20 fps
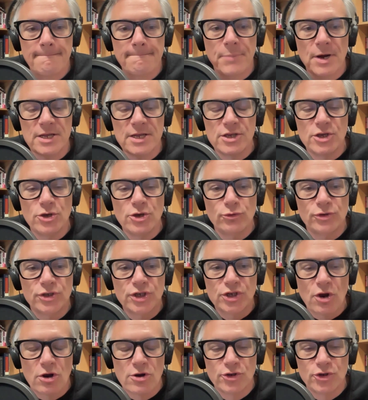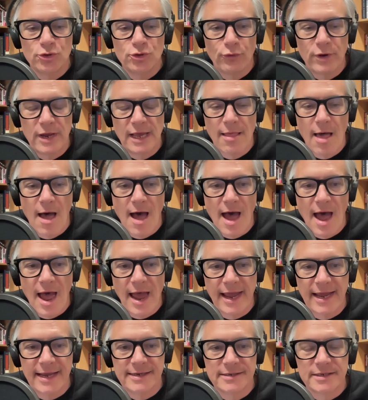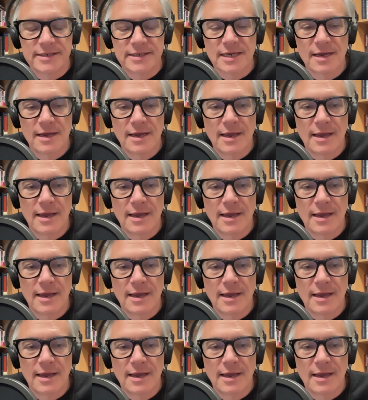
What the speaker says: But you start to realize